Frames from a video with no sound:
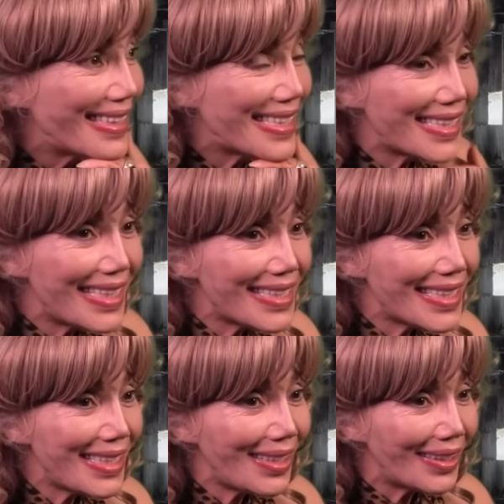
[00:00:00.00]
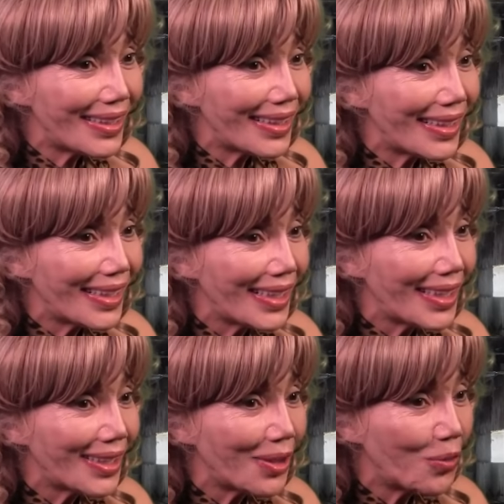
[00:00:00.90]
Stacy
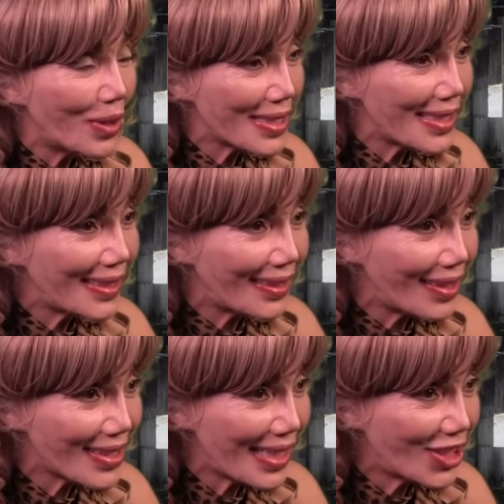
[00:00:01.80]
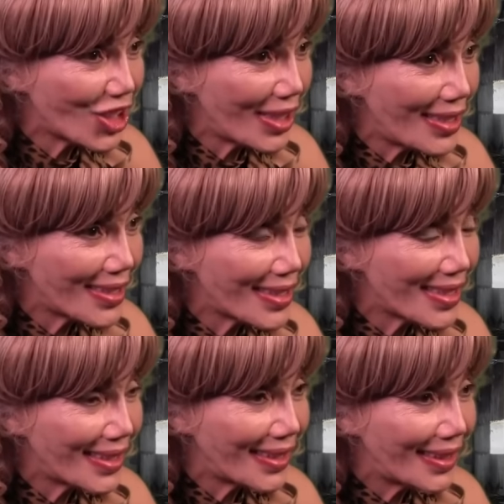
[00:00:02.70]
was in the Los
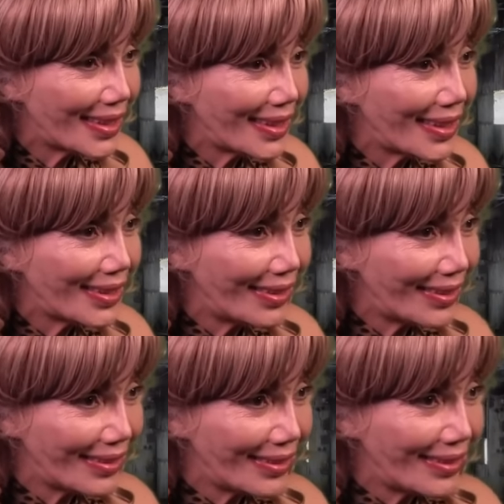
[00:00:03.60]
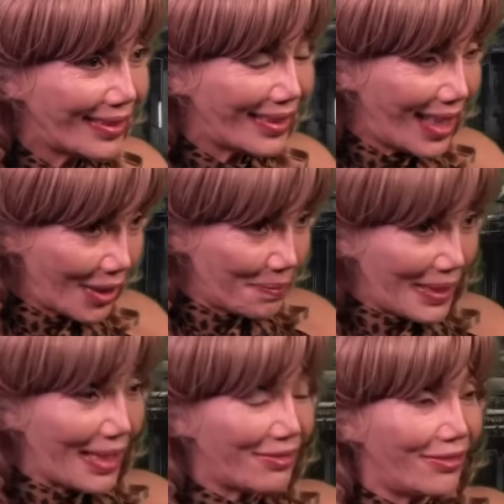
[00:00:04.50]
Angeles R
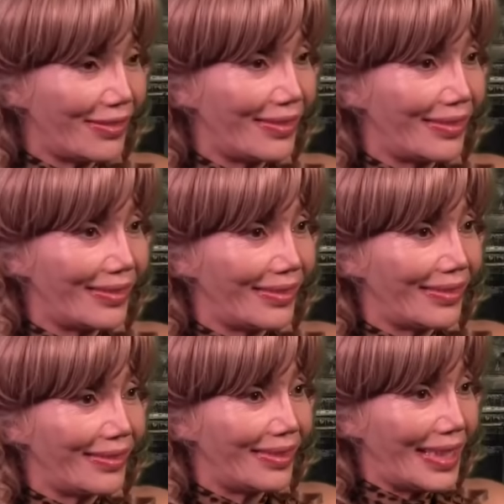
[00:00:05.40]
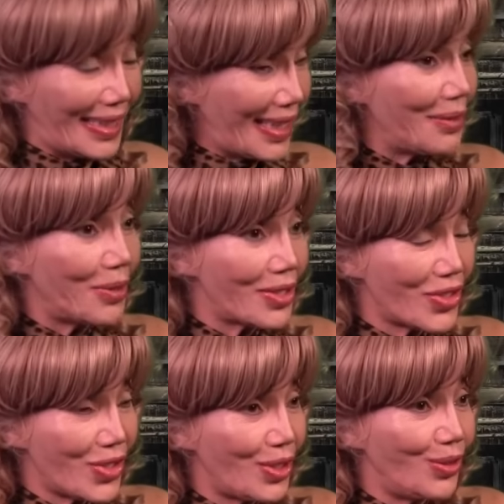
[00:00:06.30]
P F, and I
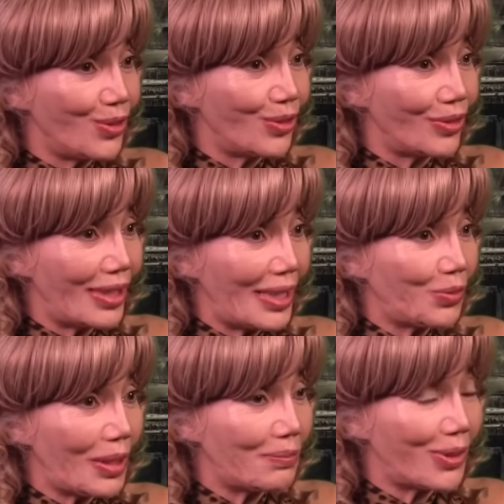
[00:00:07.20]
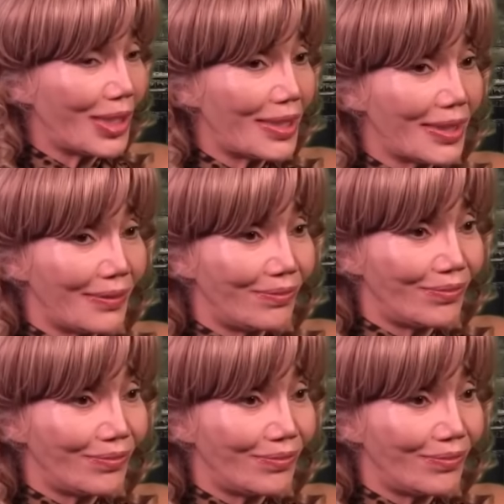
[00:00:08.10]
was too at one point.